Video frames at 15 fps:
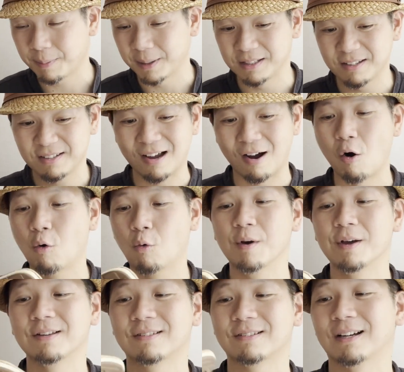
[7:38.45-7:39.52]
but these are
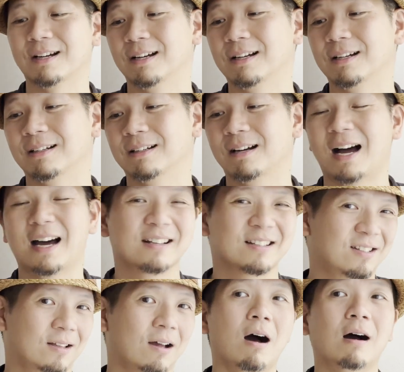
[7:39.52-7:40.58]
always out of
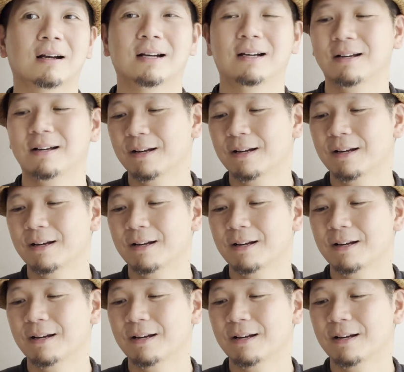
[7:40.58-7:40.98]
stock.